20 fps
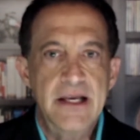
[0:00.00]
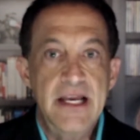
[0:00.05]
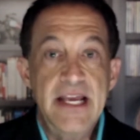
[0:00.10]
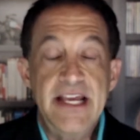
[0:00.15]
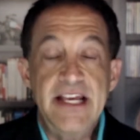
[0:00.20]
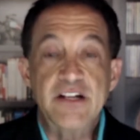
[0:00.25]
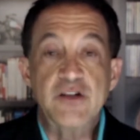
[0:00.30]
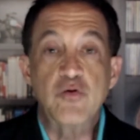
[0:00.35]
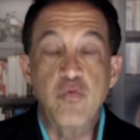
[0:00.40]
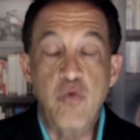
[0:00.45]

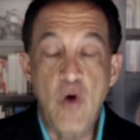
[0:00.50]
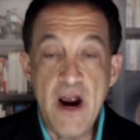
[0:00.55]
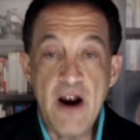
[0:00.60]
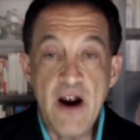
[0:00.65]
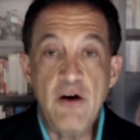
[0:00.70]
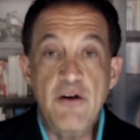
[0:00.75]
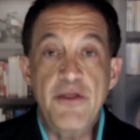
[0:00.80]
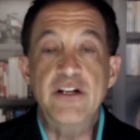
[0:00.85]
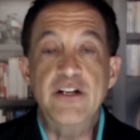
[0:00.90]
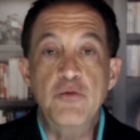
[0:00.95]
is where
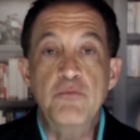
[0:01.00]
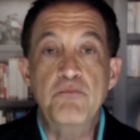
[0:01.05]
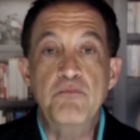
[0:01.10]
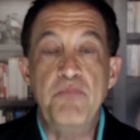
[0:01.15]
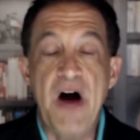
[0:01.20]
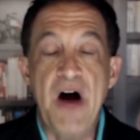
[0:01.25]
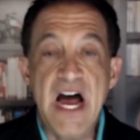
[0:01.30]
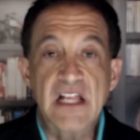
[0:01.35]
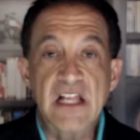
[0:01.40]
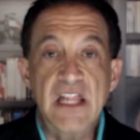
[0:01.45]
they do
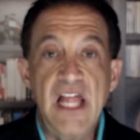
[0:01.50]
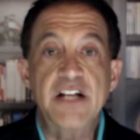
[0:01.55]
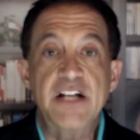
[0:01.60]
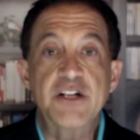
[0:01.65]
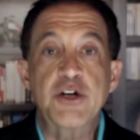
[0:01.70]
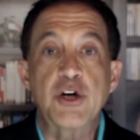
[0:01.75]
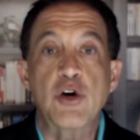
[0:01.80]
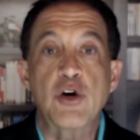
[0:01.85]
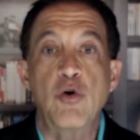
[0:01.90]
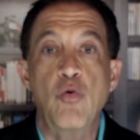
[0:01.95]

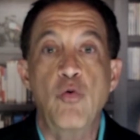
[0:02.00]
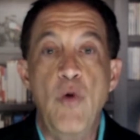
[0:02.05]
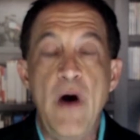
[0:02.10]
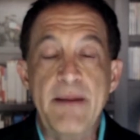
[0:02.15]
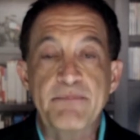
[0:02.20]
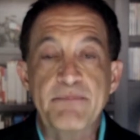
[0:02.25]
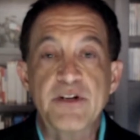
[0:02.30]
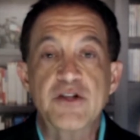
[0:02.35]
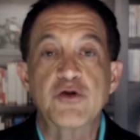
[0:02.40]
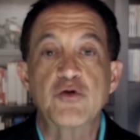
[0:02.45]
biological
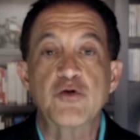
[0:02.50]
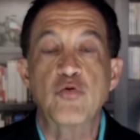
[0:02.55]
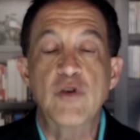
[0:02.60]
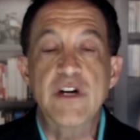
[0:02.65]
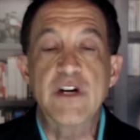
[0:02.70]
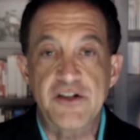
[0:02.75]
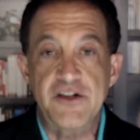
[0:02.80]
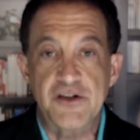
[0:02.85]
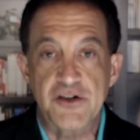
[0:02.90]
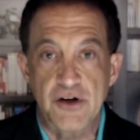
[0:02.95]
weapons
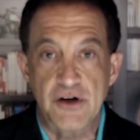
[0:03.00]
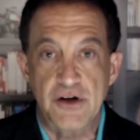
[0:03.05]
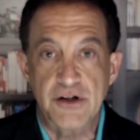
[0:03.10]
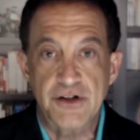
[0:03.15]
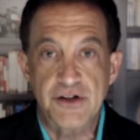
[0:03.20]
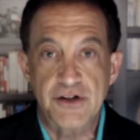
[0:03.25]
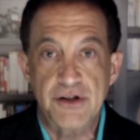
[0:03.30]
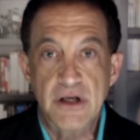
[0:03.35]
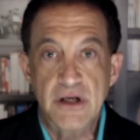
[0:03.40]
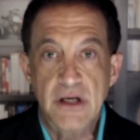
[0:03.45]

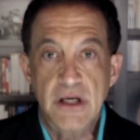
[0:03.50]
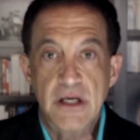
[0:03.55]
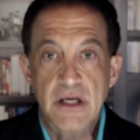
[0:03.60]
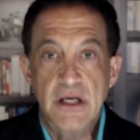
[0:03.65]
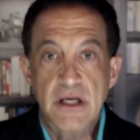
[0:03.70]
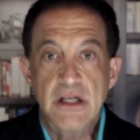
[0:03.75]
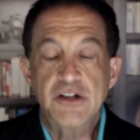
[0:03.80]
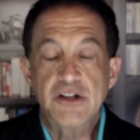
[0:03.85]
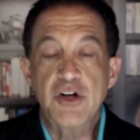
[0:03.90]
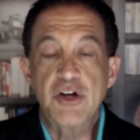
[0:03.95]
research
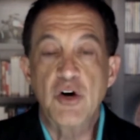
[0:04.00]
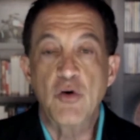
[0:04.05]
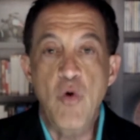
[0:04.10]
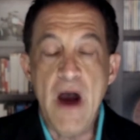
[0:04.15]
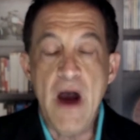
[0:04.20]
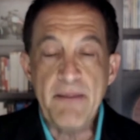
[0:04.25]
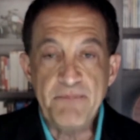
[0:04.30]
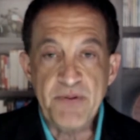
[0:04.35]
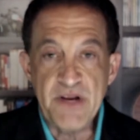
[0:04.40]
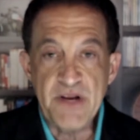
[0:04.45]
to
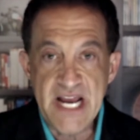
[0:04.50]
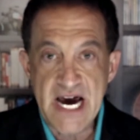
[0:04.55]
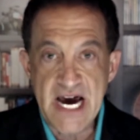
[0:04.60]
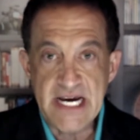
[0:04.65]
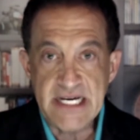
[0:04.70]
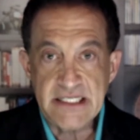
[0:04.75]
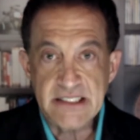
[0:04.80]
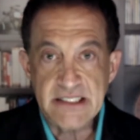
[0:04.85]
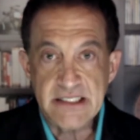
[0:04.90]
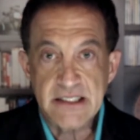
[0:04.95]

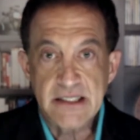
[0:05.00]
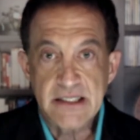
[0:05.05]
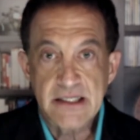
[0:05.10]
weaponize